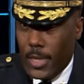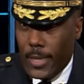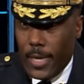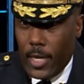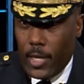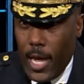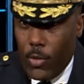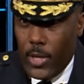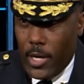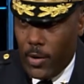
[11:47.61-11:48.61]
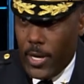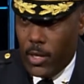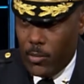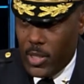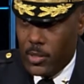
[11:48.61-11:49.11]
Again, how we carry out
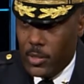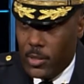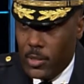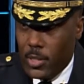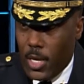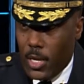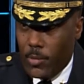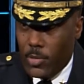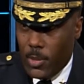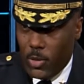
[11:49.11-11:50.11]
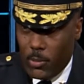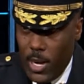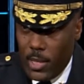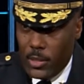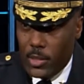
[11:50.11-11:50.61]
our business, some of your
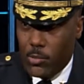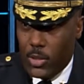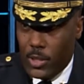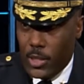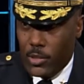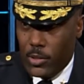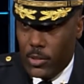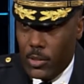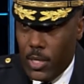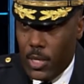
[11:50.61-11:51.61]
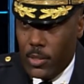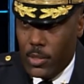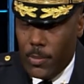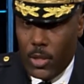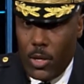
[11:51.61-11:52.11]
policies and procedures,
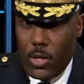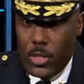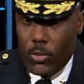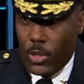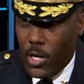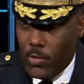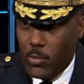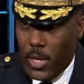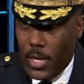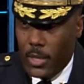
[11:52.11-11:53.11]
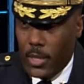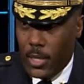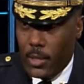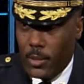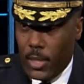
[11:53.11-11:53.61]
some of the laws that we're governed by,
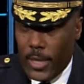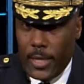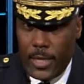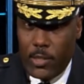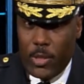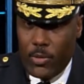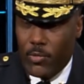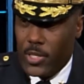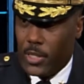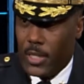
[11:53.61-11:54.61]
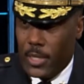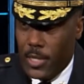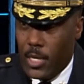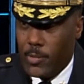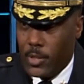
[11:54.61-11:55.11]
again, need to be revisited at
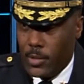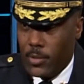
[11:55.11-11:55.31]
times.